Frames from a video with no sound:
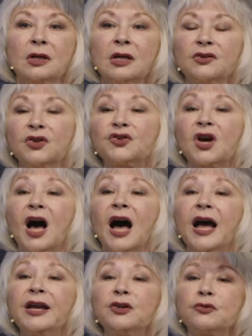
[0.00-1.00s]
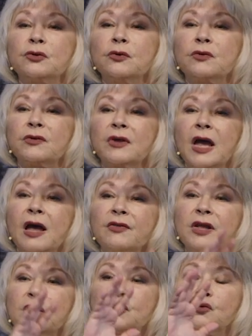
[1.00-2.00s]
such a high truth,
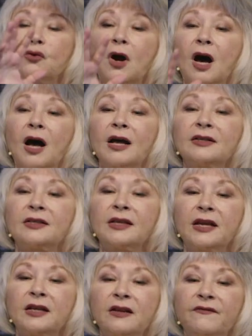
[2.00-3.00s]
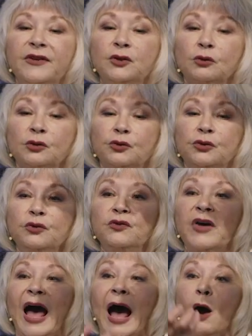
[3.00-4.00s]
that it draws the individual truth
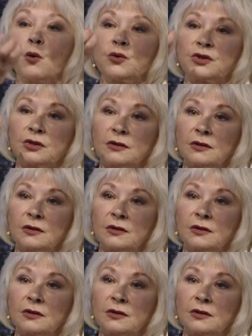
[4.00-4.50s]
out